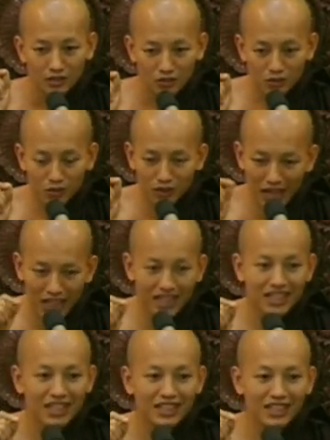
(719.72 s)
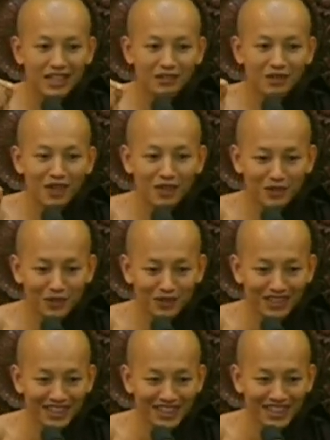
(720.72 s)
you like, that's why you
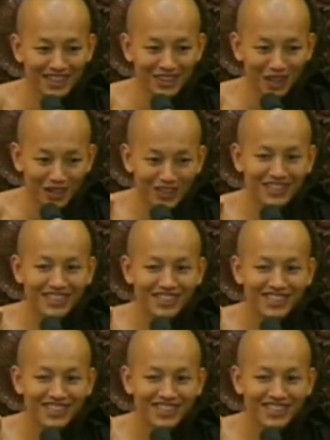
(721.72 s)
thought